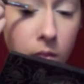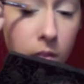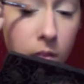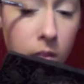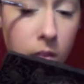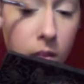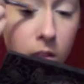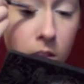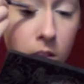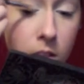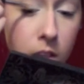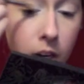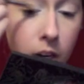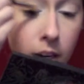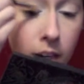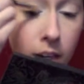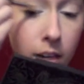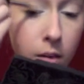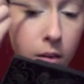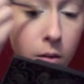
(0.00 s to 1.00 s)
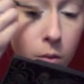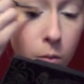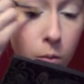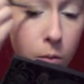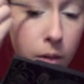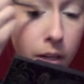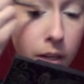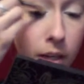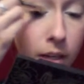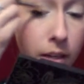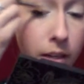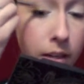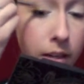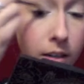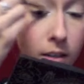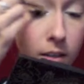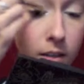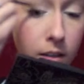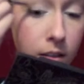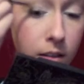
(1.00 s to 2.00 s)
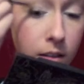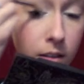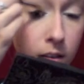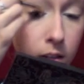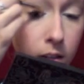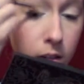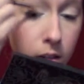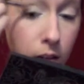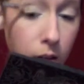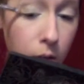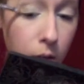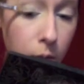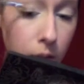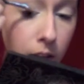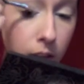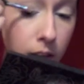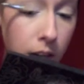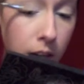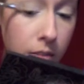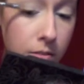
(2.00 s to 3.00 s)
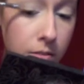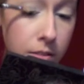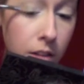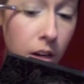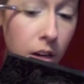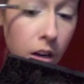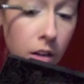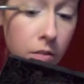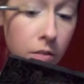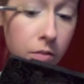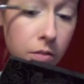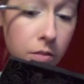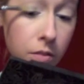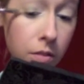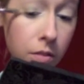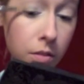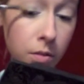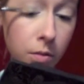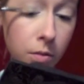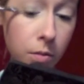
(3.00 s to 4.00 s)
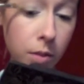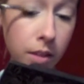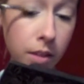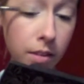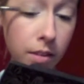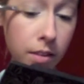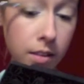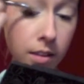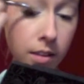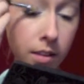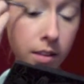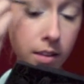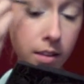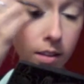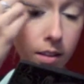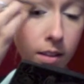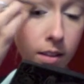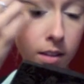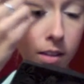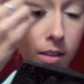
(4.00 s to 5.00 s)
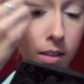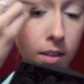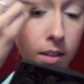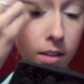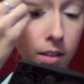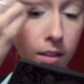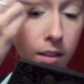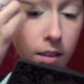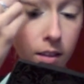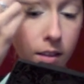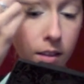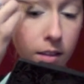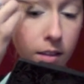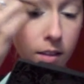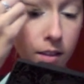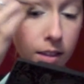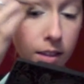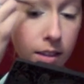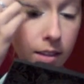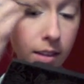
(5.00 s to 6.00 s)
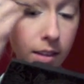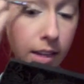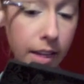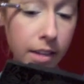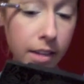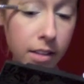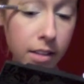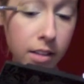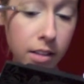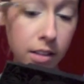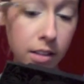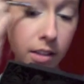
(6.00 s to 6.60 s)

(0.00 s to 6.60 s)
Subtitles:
Starting where we left off with the lighter